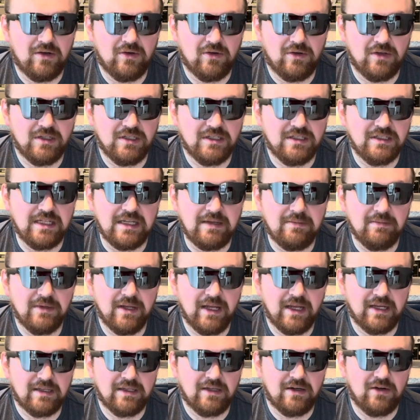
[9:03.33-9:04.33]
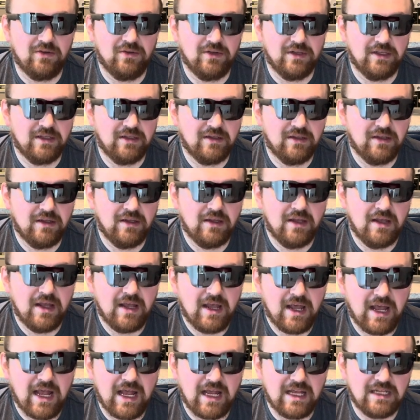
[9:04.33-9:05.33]
or Steam Deck that only
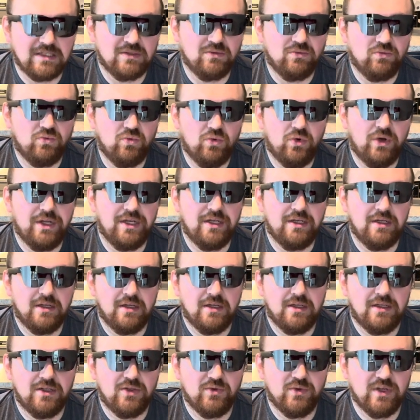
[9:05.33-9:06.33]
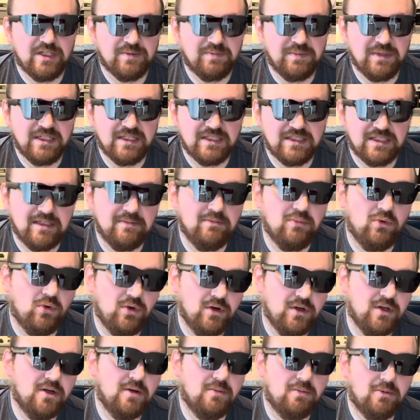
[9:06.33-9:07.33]
has one USB-C
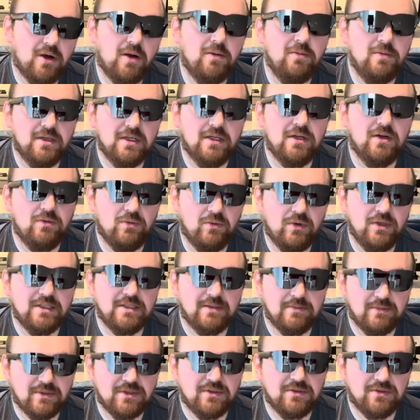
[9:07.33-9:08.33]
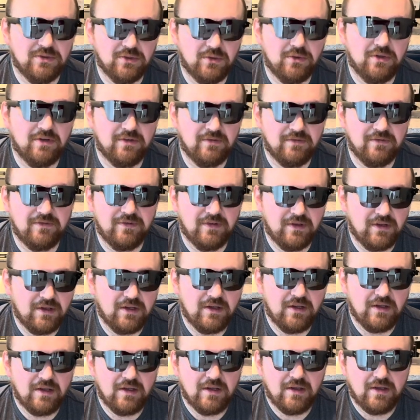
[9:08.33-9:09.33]
port, you're probably going to want some sort of
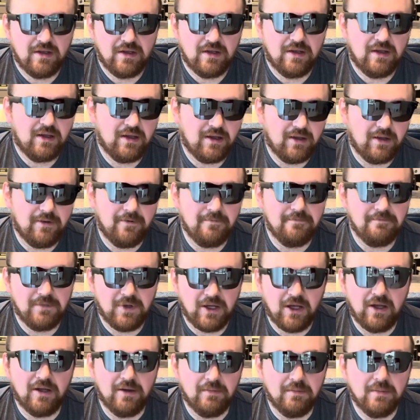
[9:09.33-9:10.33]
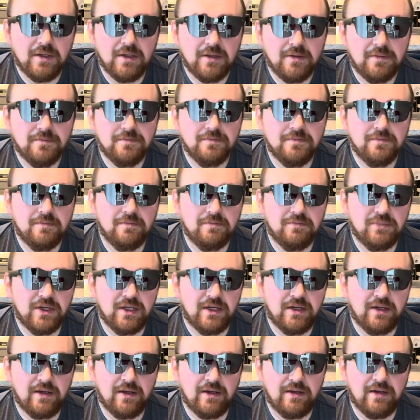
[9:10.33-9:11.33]
hub.
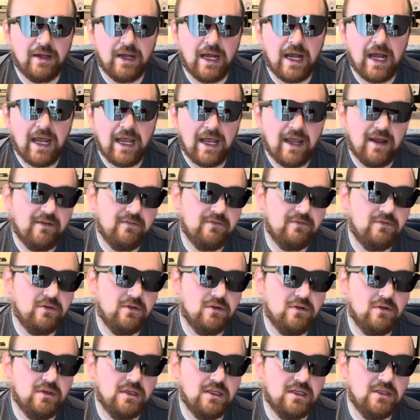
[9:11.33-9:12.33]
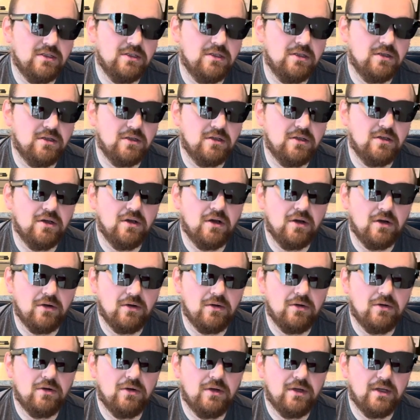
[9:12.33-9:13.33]
But I have the Legion
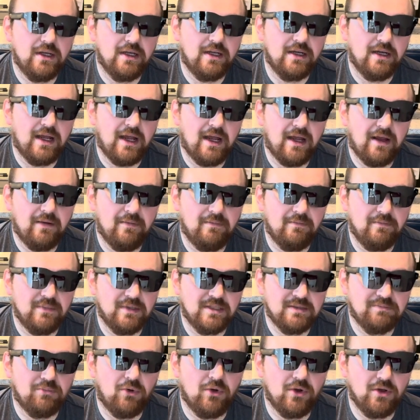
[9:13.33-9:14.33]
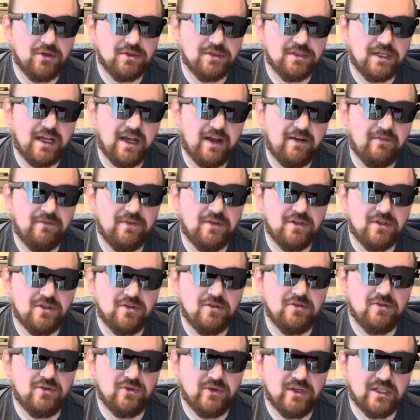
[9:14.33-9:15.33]
Go, and I am spoiled to have the 2
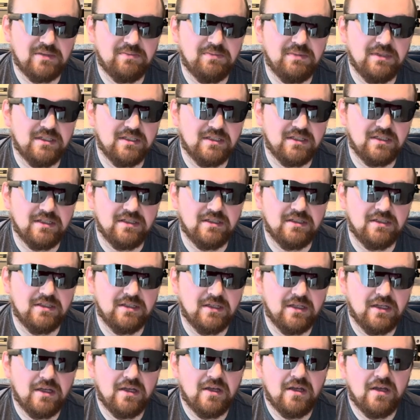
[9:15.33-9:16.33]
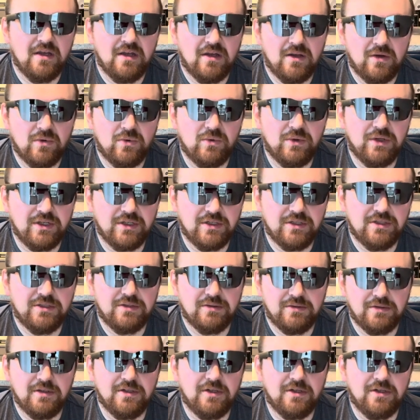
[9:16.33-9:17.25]
USB-Cs, which,